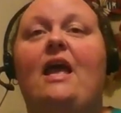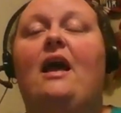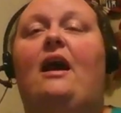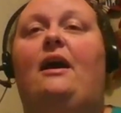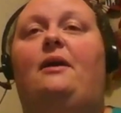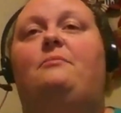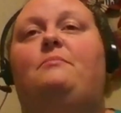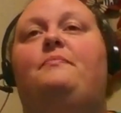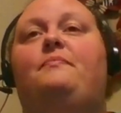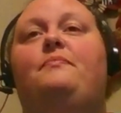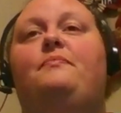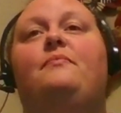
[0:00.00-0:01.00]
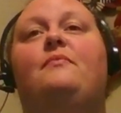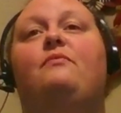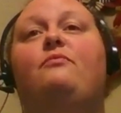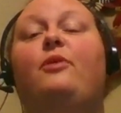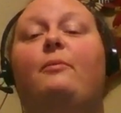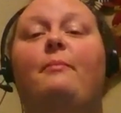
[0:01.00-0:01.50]

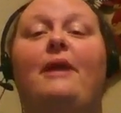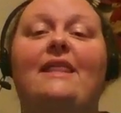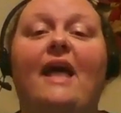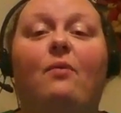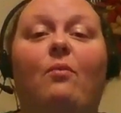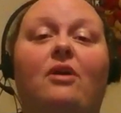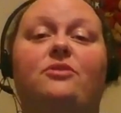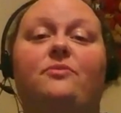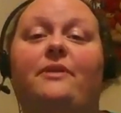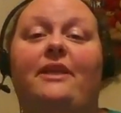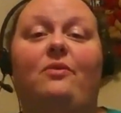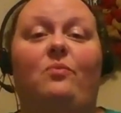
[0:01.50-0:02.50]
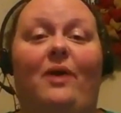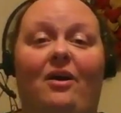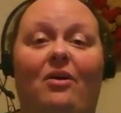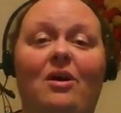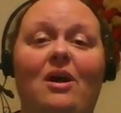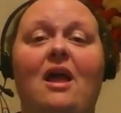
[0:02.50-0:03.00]
For me, that worked really
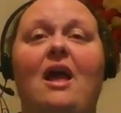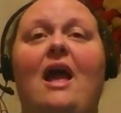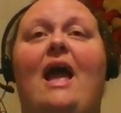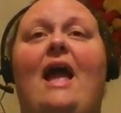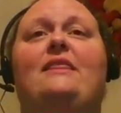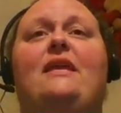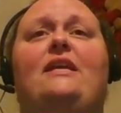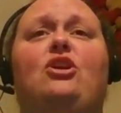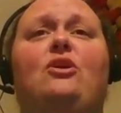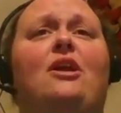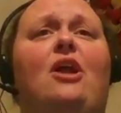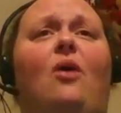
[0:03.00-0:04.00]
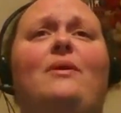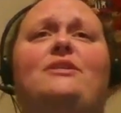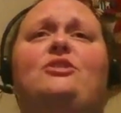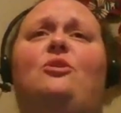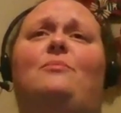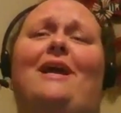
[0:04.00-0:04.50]
well. And then you could always
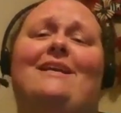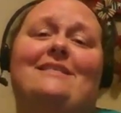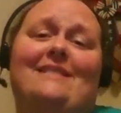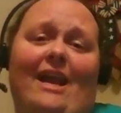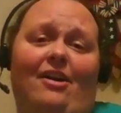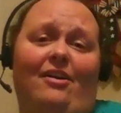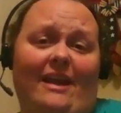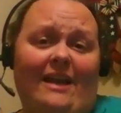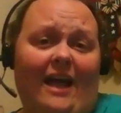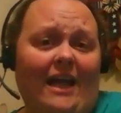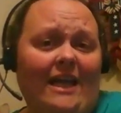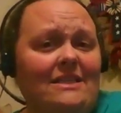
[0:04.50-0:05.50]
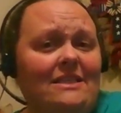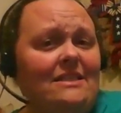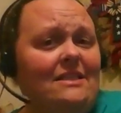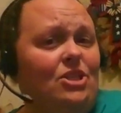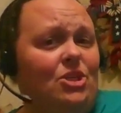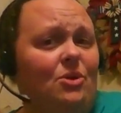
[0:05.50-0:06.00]
do them like Saturday
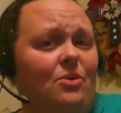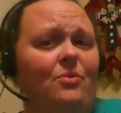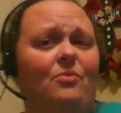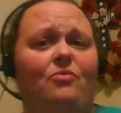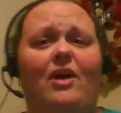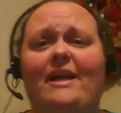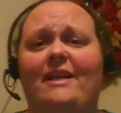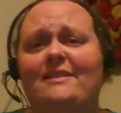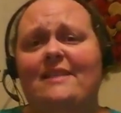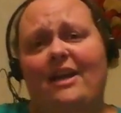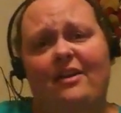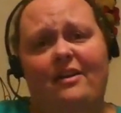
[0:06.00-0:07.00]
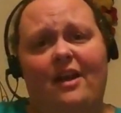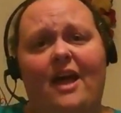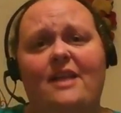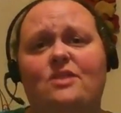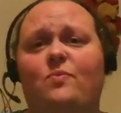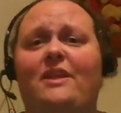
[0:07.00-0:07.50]
nights too, Friday and Saturday
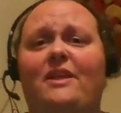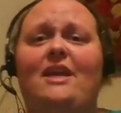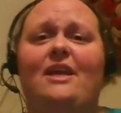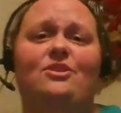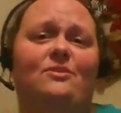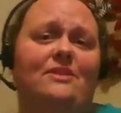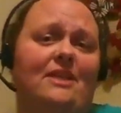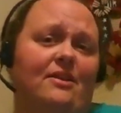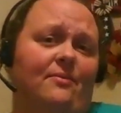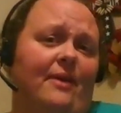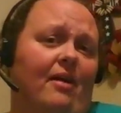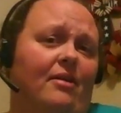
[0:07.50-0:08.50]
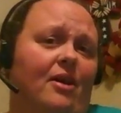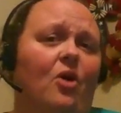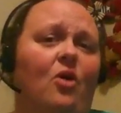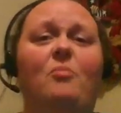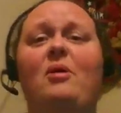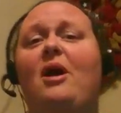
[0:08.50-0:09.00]
nights when kids are sitting around
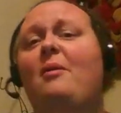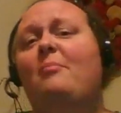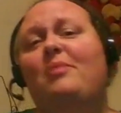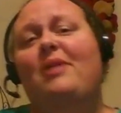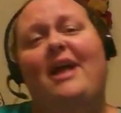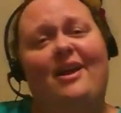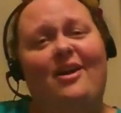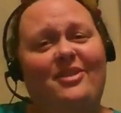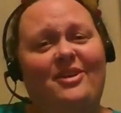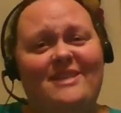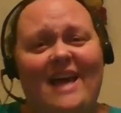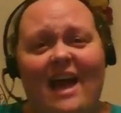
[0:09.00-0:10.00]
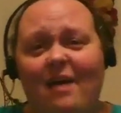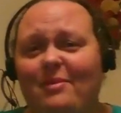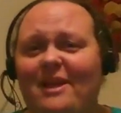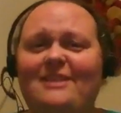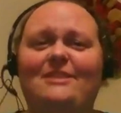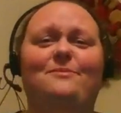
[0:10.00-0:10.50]
home, playing on their
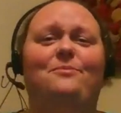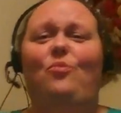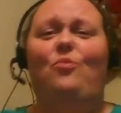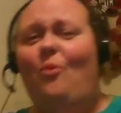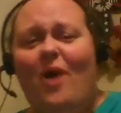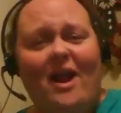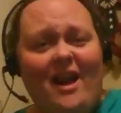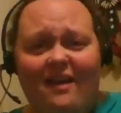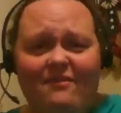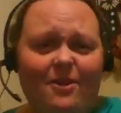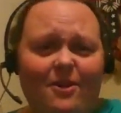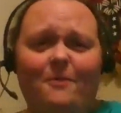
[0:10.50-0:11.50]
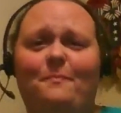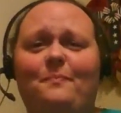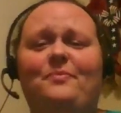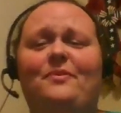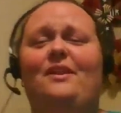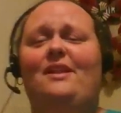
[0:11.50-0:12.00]
tablets, whatever.
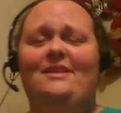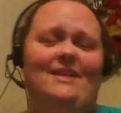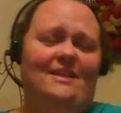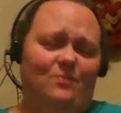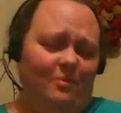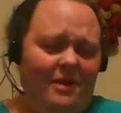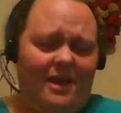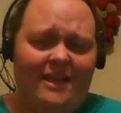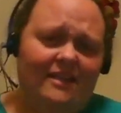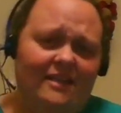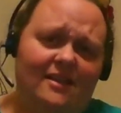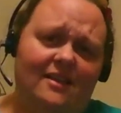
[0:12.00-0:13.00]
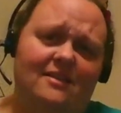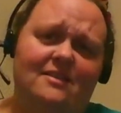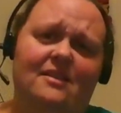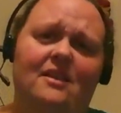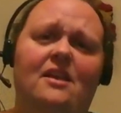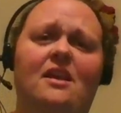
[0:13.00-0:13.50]
At least that's what my kid does.